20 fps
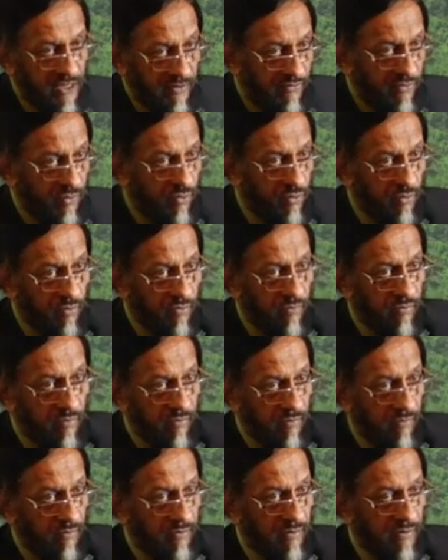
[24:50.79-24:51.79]
If you
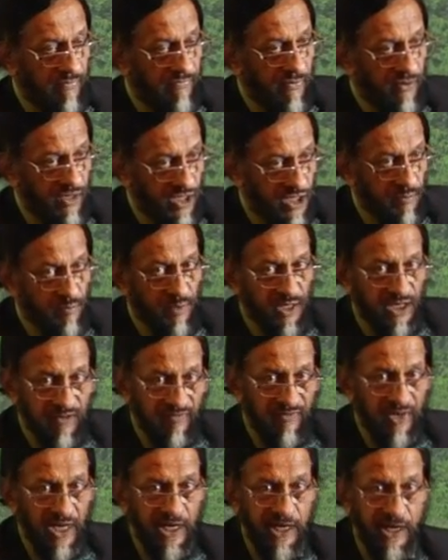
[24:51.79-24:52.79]
refer
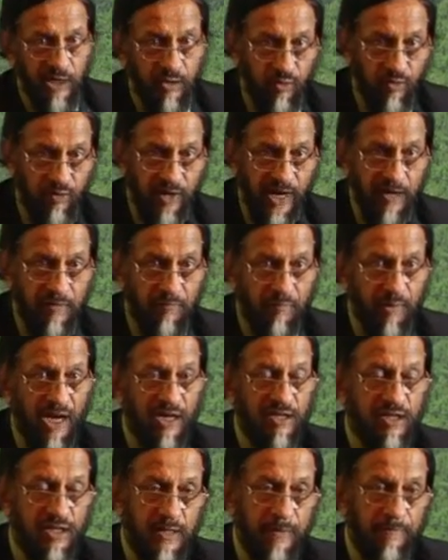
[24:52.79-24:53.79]
specifically to REDD
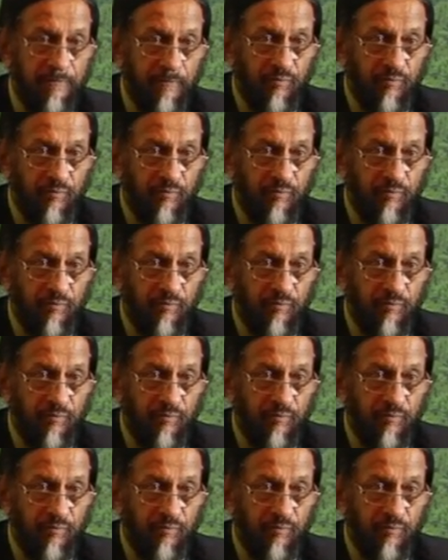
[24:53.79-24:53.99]
Plus,